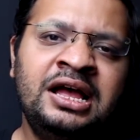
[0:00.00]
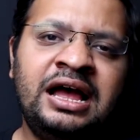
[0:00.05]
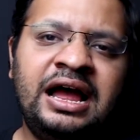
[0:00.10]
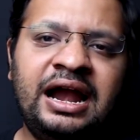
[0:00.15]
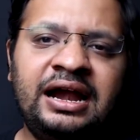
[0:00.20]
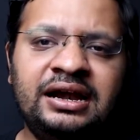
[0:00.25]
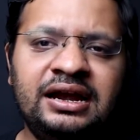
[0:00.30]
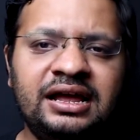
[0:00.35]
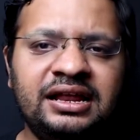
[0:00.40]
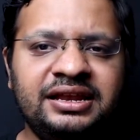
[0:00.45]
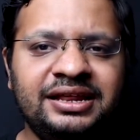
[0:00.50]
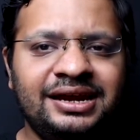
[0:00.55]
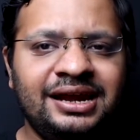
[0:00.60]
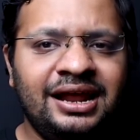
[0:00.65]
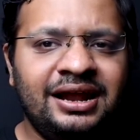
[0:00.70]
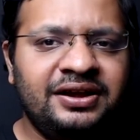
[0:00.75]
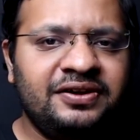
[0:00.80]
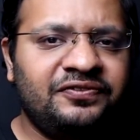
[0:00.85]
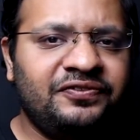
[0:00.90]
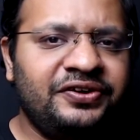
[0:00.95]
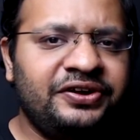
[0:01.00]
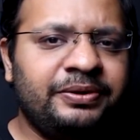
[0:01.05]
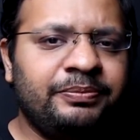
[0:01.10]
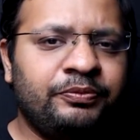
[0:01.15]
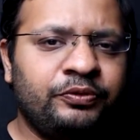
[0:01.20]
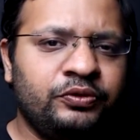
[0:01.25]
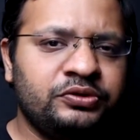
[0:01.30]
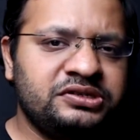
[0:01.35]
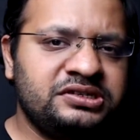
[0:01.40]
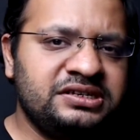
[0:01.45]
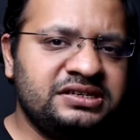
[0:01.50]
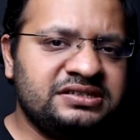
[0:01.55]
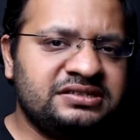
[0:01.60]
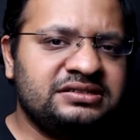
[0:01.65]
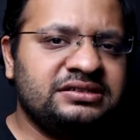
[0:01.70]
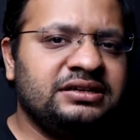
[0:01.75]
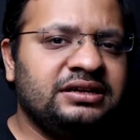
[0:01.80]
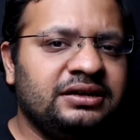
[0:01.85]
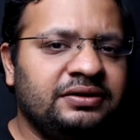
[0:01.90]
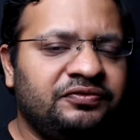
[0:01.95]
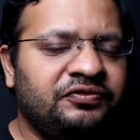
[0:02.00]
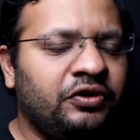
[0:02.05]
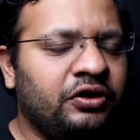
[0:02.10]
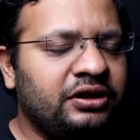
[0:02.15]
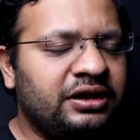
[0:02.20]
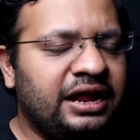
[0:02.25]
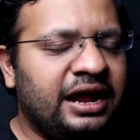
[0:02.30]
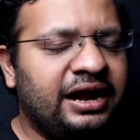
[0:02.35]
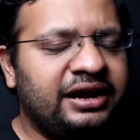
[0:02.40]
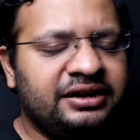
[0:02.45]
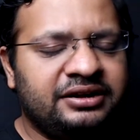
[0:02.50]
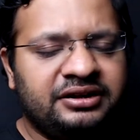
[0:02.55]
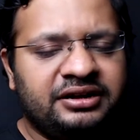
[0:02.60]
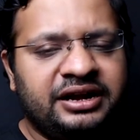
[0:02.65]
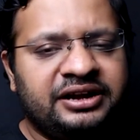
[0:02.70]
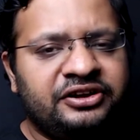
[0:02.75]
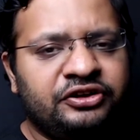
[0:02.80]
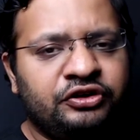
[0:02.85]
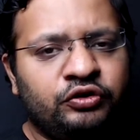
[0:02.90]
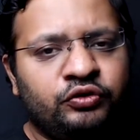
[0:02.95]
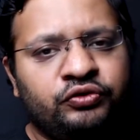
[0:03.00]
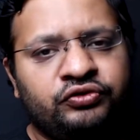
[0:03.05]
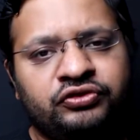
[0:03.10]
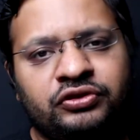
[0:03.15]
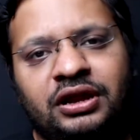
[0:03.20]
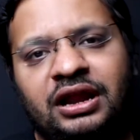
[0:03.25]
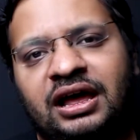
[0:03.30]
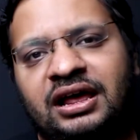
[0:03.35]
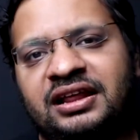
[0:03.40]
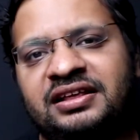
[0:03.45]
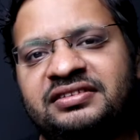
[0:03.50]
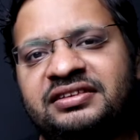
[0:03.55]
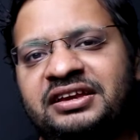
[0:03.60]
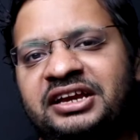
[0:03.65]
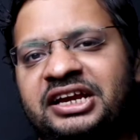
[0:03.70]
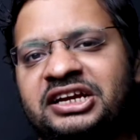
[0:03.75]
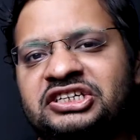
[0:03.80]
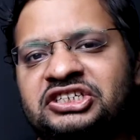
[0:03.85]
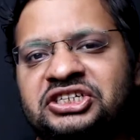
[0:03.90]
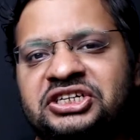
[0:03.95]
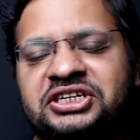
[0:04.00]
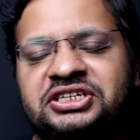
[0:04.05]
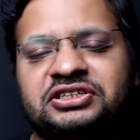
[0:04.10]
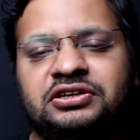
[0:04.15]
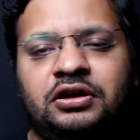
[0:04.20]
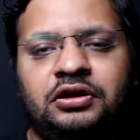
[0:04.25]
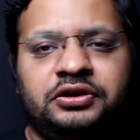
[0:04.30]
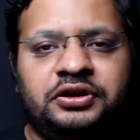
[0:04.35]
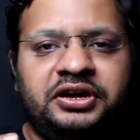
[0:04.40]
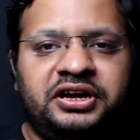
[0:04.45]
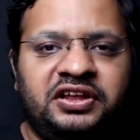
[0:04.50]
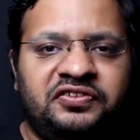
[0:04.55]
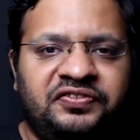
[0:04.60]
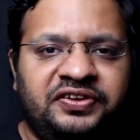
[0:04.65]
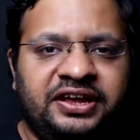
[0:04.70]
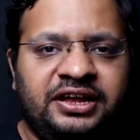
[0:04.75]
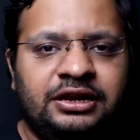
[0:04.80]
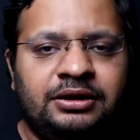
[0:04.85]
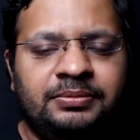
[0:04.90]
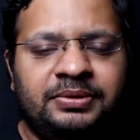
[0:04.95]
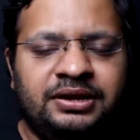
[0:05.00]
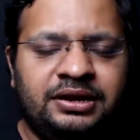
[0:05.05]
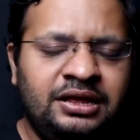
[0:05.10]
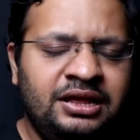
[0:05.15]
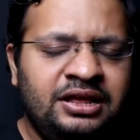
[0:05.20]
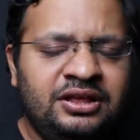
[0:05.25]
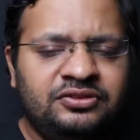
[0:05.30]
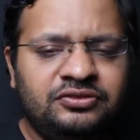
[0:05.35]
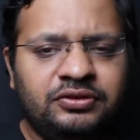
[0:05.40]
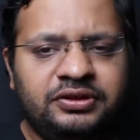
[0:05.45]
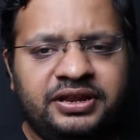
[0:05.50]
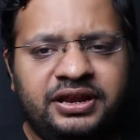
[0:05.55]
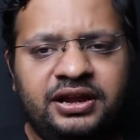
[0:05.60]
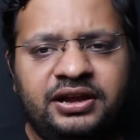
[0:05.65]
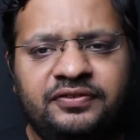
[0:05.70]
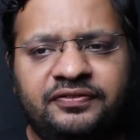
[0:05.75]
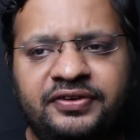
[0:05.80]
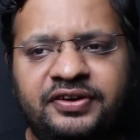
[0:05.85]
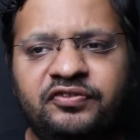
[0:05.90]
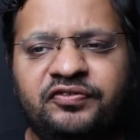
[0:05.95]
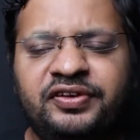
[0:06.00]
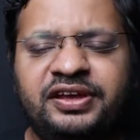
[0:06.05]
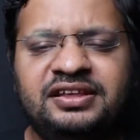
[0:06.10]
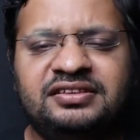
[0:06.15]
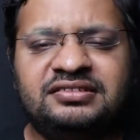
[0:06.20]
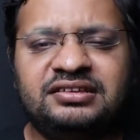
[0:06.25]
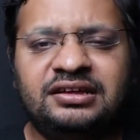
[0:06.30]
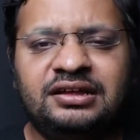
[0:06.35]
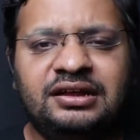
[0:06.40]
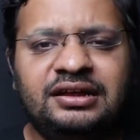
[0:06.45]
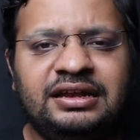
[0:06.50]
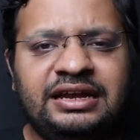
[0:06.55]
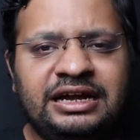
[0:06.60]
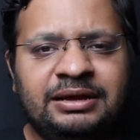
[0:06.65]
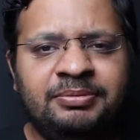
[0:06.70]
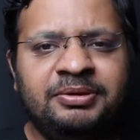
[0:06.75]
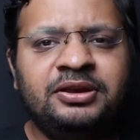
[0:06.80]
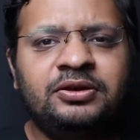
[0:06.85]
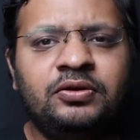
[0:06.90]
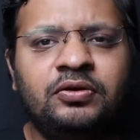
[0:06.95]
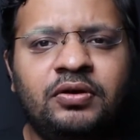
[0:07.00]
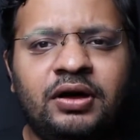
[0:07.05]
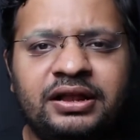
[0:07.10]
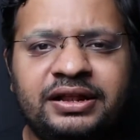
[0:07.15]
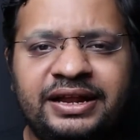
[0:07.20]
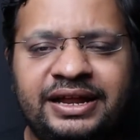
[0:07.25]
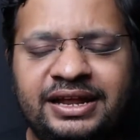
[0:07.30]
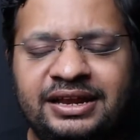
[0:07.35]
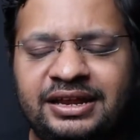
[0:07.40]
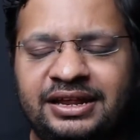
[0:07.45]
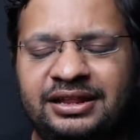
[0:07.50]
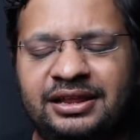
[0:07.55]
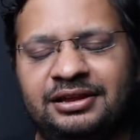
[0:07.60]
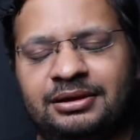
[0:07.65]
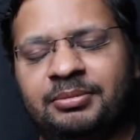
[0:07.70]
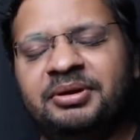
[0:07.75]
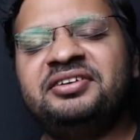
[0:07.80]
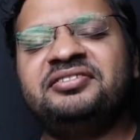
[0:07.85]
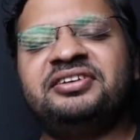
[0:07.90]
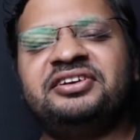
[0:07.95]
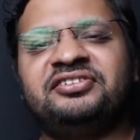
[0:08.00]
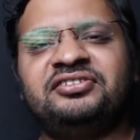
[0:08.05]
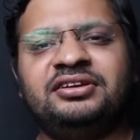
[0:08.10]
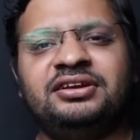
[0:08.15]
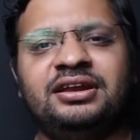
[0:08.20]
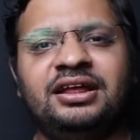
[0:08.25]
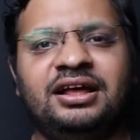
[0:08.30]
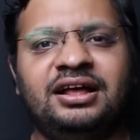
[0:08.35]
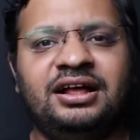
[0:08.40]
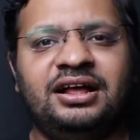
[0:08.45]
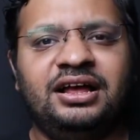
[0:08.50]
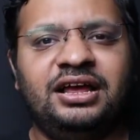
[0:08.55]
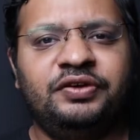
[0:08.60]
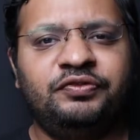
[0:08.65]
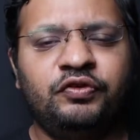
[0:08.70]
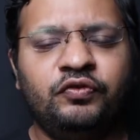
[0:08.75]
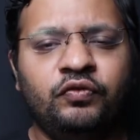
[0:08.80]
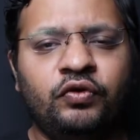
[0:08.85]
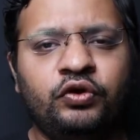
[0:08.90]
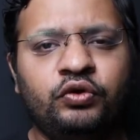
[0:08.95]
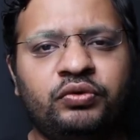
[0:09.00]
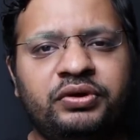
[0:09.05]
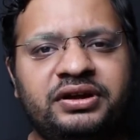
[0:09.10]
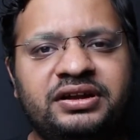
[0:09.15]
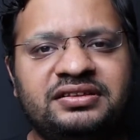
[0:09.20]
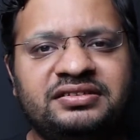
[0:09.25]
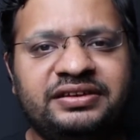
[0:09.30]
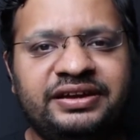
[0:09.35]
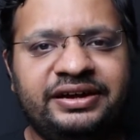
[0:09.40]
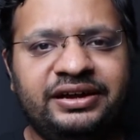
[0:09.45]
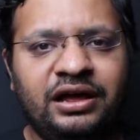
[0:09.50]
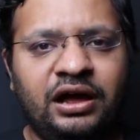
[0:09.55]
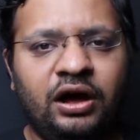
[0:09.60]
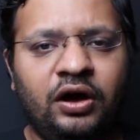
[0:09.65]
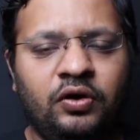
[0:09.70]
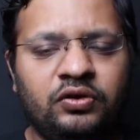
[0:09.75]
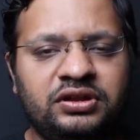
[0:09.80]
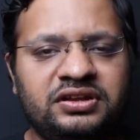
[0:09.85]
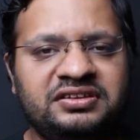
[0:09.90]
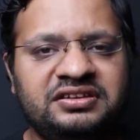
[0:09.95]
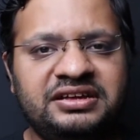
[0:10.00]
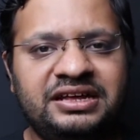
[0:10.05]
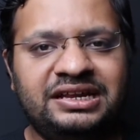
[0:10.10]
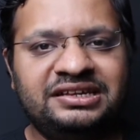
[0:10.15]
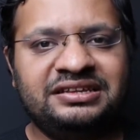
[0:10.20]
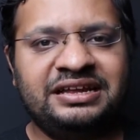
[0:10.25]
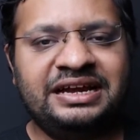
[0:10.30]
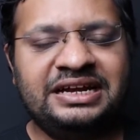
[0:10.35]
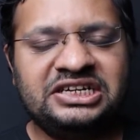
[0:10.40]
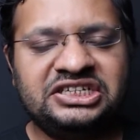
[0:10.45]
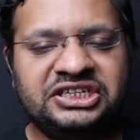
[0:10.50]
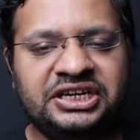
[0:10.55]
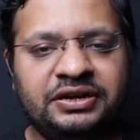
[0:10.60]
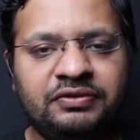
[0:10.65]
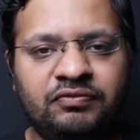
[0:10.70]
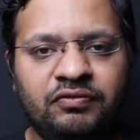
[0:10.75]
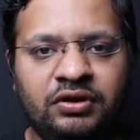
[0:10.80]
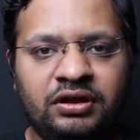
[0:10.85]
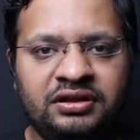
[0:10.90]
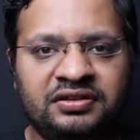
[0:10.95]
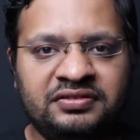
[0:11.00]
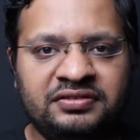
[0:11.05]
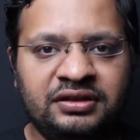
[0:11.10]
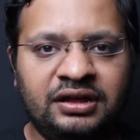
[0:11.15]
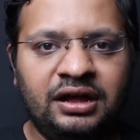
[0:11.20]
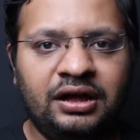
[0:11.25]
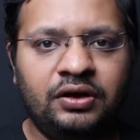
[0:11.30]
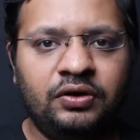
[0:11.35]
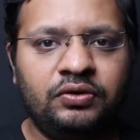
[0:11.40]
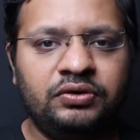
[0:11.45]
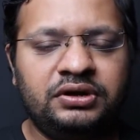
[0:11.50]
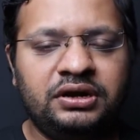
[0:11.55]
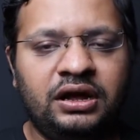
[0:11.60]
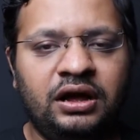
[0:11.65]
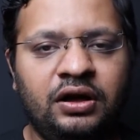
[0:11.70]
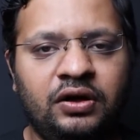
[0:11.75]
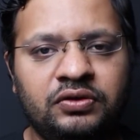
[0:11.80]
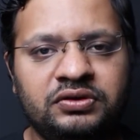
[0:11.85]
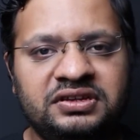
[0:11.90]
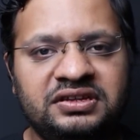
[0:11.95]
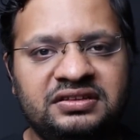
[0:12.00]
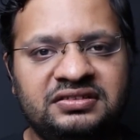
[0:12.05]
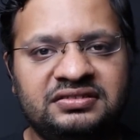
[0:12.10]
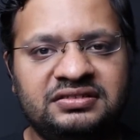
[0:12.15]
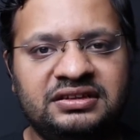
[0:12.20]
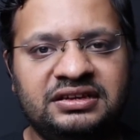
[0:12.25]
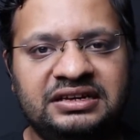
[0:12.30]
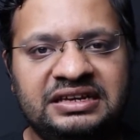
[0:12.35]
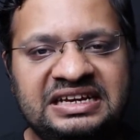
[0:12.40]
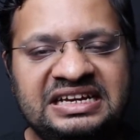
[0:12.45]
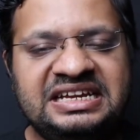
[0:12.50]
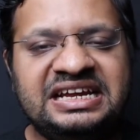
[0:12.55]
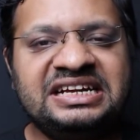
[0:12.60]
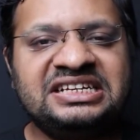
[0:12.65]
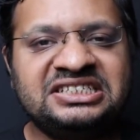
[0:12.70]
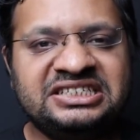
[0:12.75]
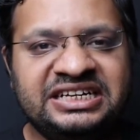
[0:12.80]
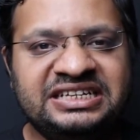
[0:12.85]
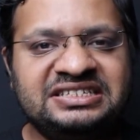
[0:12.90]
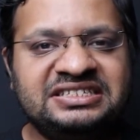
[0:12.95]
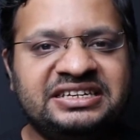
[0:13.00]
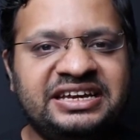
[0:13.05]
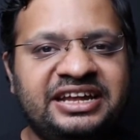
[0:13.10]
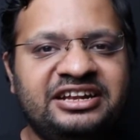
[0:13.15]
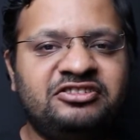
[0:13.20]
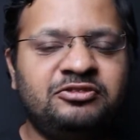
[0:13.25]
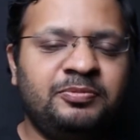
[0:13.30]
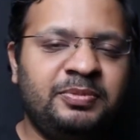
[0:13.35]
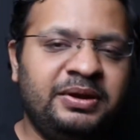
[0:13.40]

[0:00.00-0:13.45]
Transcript: And there are different approaches uh, for that that includes your key exchange or your Diffie-Hellman. So there are different ways. Uh, let me know again in the comment section if you want to understand how the TLS handshake works out, how this key exchange takes